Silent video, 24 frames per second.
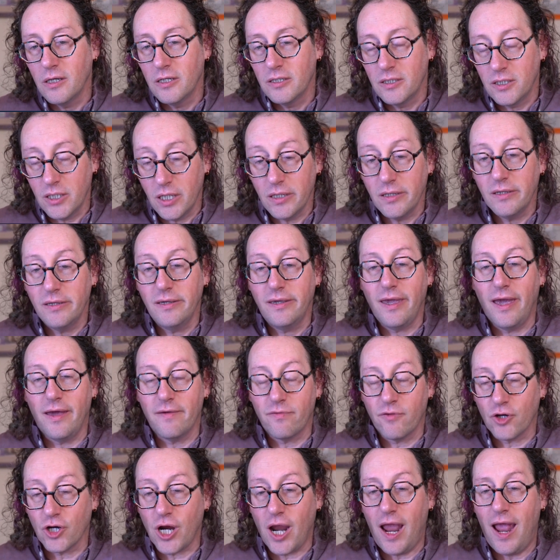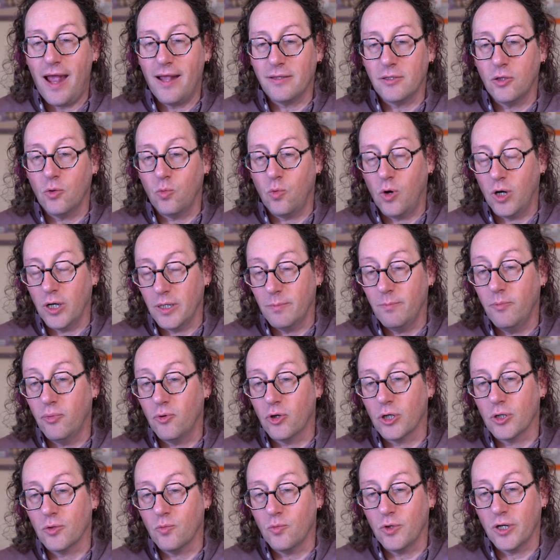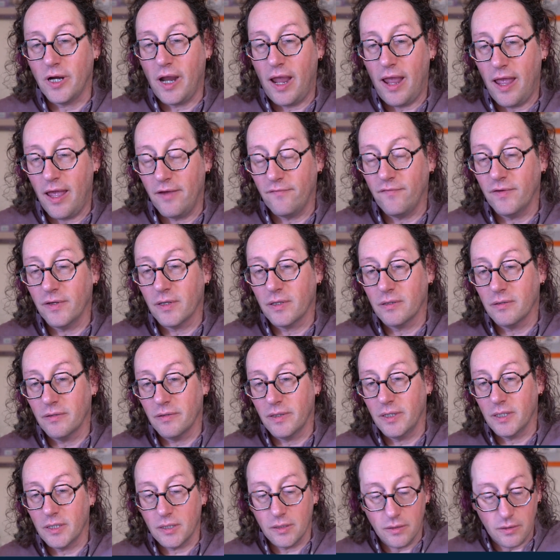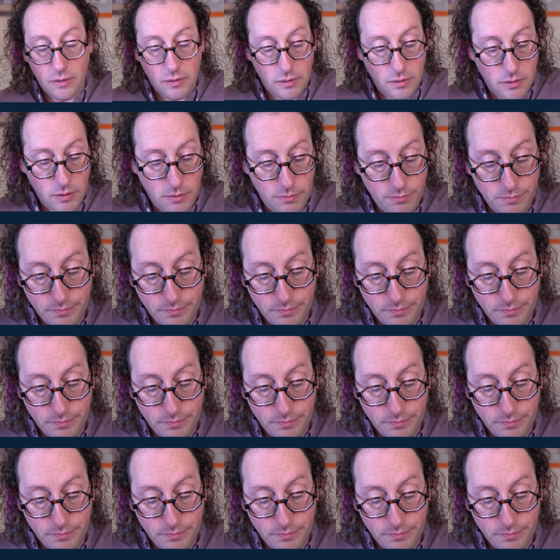together at the whiteboard. We're having this